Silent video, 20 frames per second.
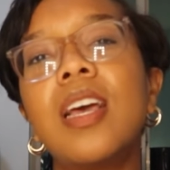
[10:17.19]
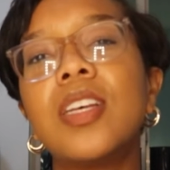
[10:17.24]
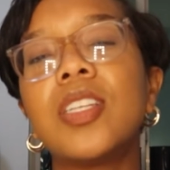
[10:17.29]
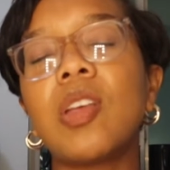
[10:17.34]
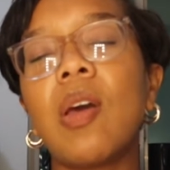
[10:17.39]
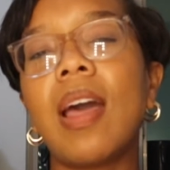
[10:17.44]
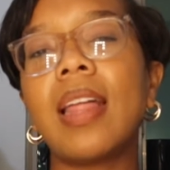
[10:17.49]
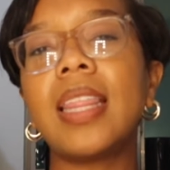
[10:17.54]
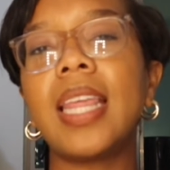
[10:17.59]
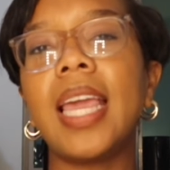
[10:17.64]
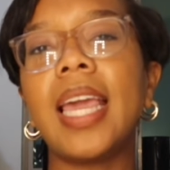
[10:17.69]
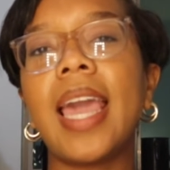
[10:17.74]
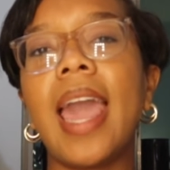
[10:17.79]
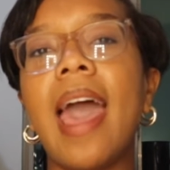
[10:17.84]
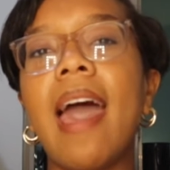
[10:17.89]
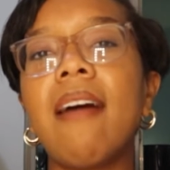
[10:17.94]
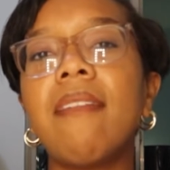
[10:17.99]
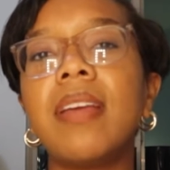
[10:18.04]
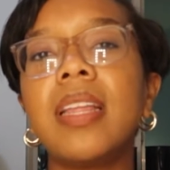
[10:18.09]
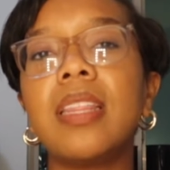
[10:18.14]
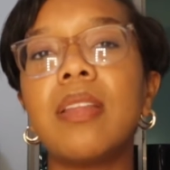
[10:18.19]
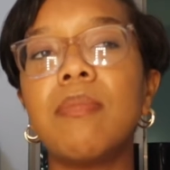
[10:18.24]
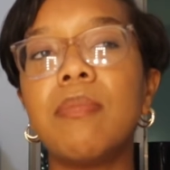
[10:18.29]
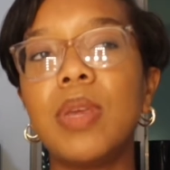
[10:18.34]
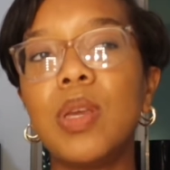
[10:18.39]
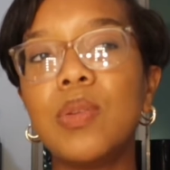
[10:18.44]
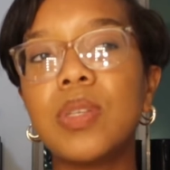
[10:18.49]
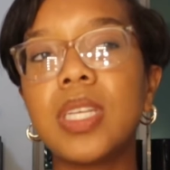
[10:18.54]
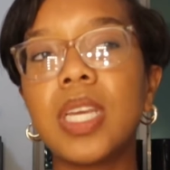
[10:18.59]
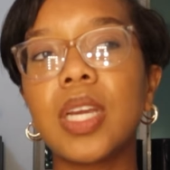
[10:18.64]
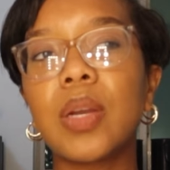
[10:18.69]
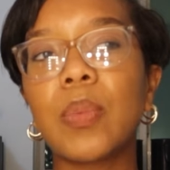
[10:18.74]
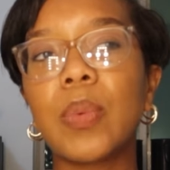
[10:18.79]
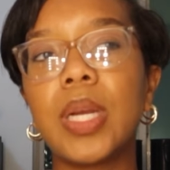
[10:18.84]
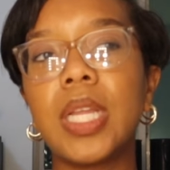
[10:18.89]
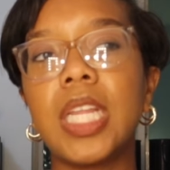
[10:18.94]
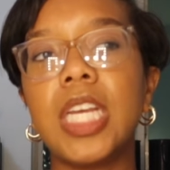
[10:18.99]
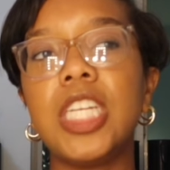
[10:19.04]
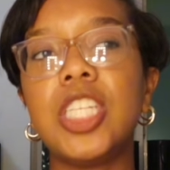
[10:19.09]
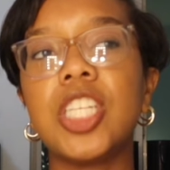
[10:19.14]
So I think having the music
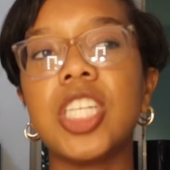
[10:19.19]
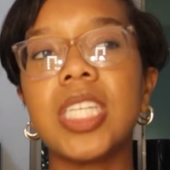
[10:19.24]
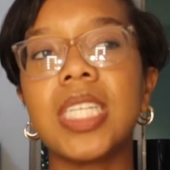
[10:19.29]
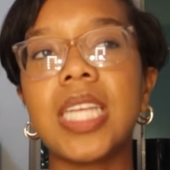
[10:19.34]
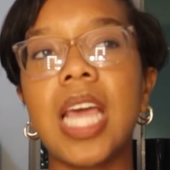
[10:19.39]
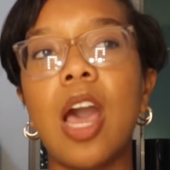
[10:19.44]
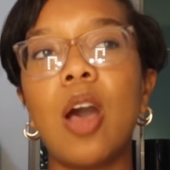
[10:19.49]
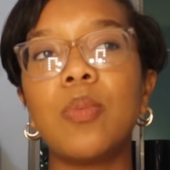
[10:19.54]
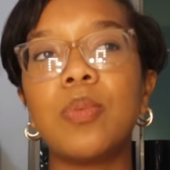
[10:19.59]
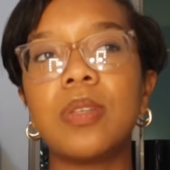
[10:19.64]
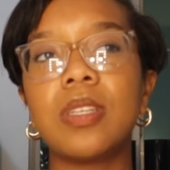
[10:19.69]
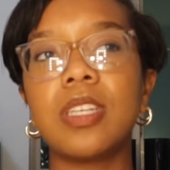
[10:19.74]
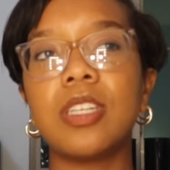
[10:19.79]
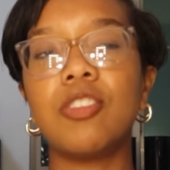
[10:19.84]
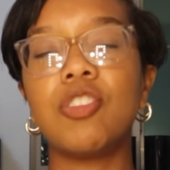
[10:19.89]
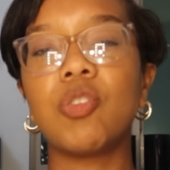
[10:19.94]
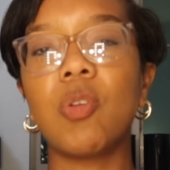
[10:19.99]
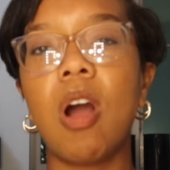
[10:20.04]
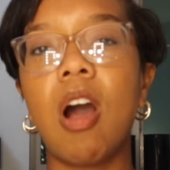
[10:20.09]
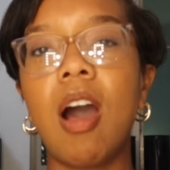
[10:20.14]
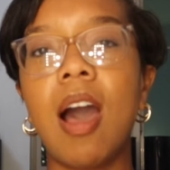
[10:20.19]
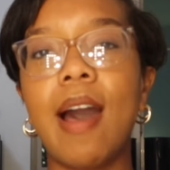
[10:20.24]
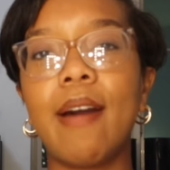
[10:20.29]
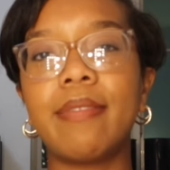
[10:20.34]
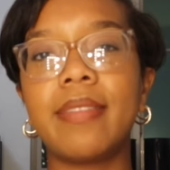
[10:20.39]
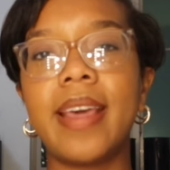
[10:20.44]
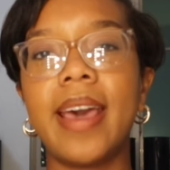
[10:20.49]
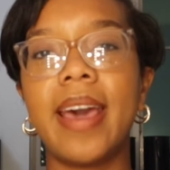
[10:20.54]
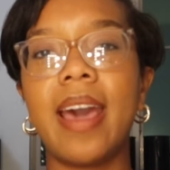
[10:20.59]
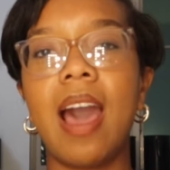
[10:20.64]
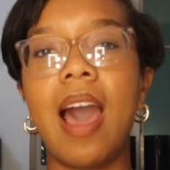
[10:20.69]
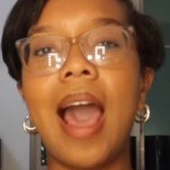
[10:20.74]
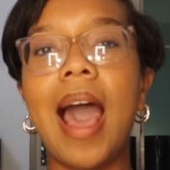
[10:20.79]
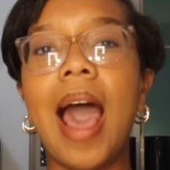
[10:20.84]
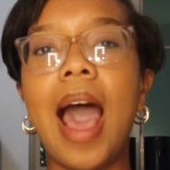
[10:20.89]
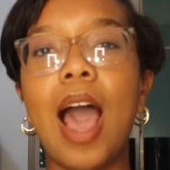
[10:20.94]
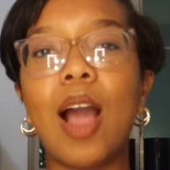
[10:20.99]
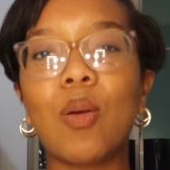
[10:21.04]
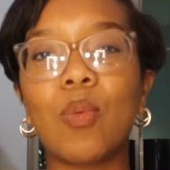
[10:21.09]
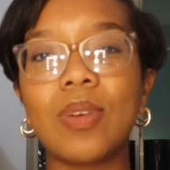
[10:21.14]
really just helps to draw out that
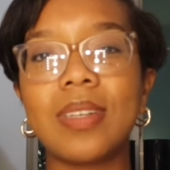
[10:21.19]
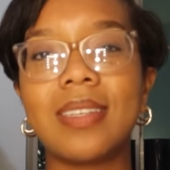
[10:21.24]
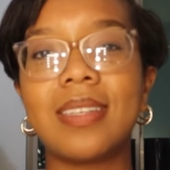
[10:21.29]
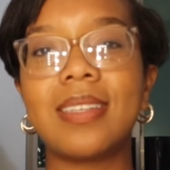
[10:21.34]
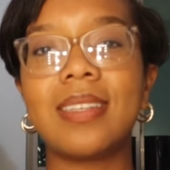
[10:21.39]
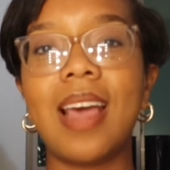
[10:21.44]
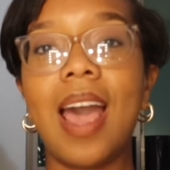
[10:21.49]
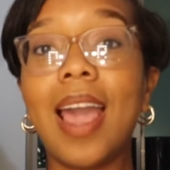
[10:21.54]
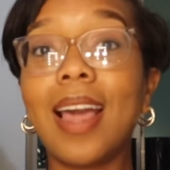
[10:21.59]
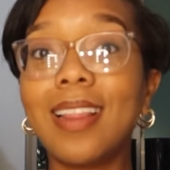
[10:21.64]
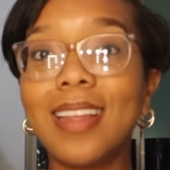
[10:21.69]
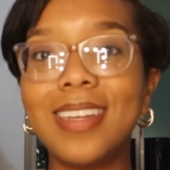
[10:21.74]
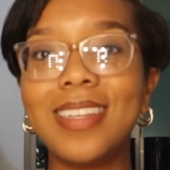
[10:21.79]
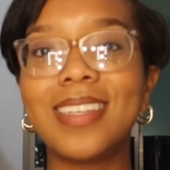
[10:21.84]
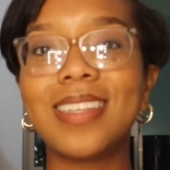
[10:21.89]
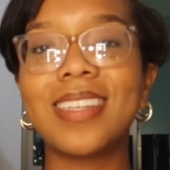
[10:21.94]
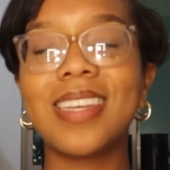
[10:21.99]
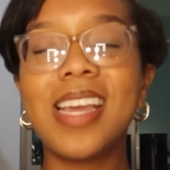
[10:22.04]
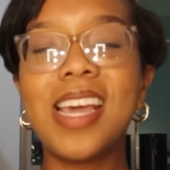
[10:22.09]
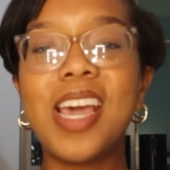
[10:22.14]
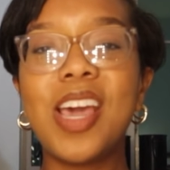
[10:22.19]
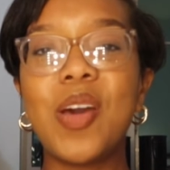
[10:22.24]
awkward silence